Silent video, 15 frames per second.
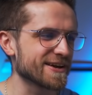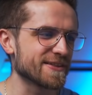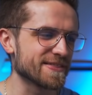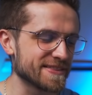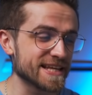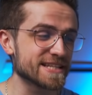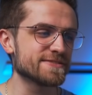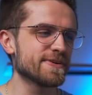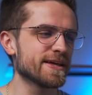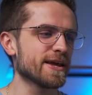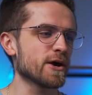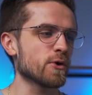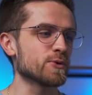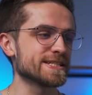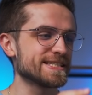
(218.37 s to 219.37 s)
on this
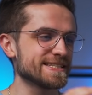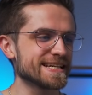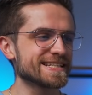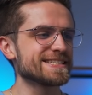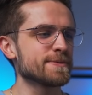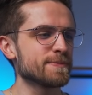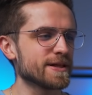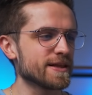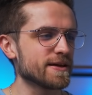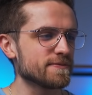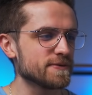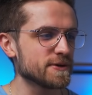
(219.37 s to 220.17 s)
video with 60 million